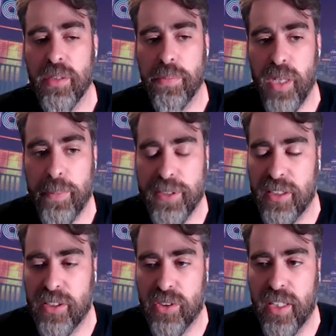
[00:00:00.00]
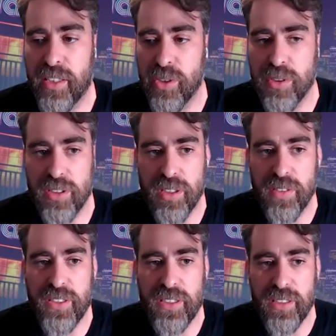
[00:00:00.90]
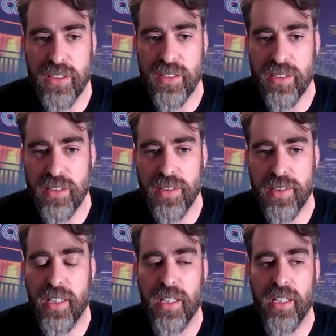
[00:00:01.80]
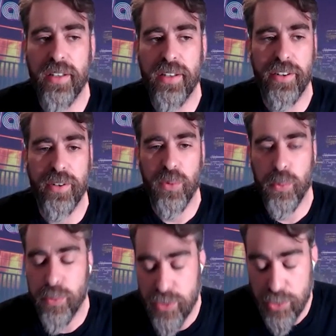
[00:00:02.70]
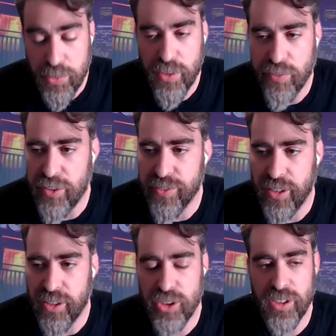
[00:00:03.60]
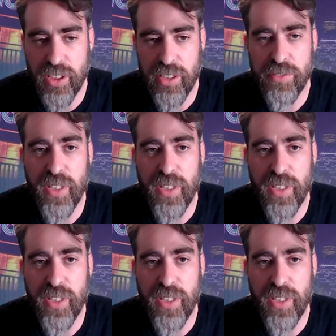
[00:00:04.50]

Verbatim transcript: perhaps extract those services uh, using vFunction and